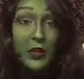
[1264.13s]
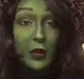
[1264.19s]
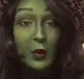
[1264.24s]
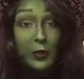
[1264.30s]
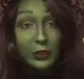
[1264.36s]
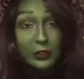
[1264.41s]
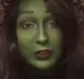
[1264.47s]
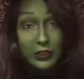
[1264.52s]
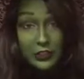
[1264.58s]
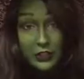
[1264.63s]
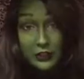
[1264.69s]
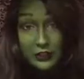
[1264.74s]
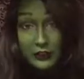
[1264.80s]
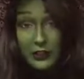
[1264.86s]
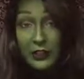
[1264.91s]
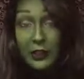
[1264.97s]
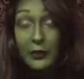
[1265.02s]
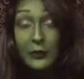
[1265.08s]
older
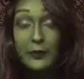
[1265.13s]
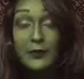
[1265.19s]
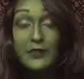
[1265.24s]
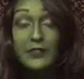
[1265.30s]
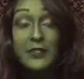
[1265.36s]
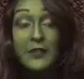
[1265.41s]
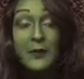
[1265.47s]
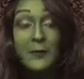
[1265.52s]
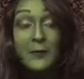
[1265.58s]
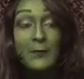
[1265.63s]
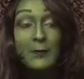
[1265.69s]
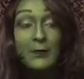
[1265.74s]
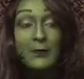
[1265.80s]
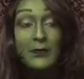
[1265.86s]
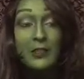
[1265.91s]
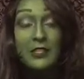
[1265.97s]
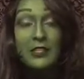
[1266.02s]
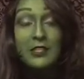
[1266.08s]
films,
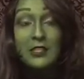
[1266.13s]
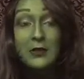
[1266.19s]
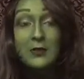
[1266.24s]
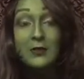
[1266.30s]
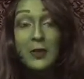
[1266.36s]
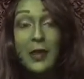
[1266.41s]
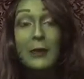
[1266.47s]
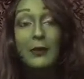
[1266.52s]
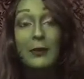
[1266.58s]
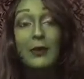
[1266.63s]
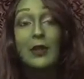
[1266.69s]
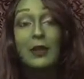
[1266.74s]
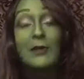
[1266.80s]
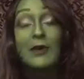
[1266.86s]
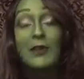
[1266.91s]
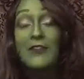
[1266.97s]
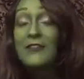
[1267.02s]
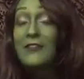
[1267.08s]
this is probably one of
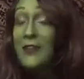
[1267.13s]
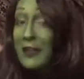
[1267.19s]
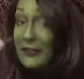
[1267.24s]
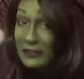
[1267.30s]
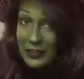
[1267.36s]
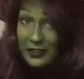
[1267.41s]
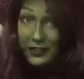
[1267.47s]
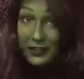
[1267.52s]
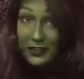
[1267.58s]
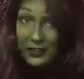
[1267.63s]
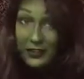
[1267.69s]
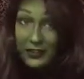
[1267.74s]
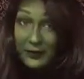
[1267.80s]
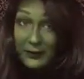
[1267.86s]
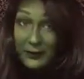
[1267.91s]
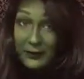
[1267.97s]
my favorite